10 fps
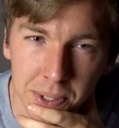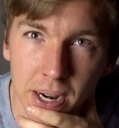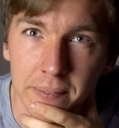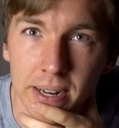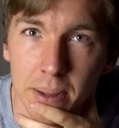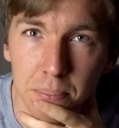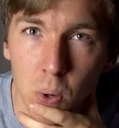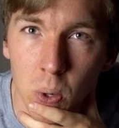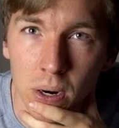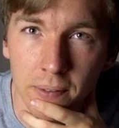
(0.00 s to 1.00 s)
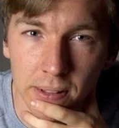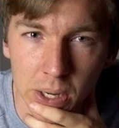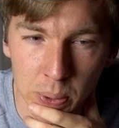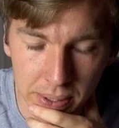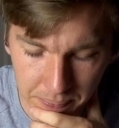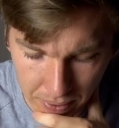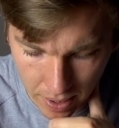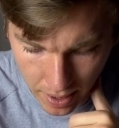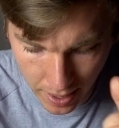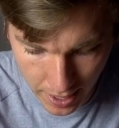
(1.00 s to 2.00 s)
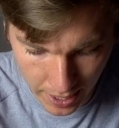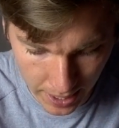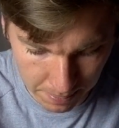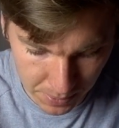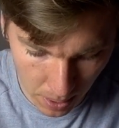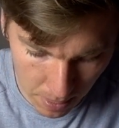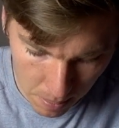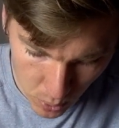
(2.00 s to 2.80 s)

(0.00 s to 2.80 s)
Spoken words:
to your everyday pour of liquid. So I'm